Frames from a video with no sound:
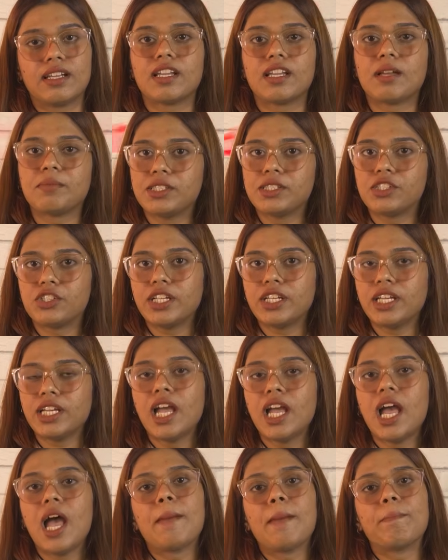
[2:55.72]
Number 3,
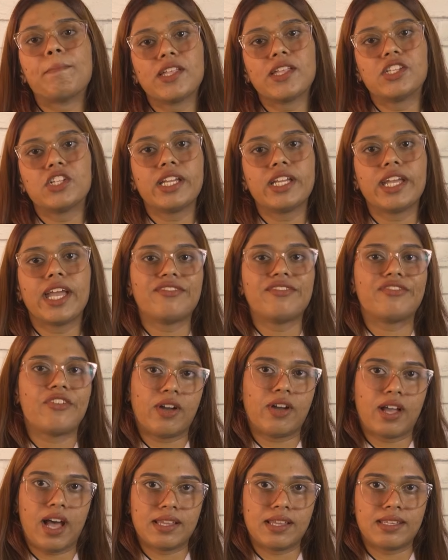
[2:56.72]
budgeting and
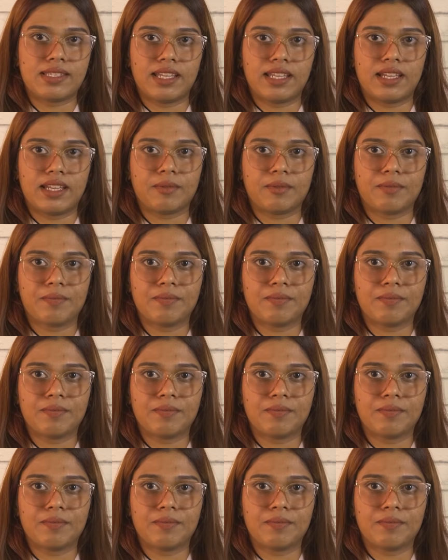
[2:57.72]
forecasting.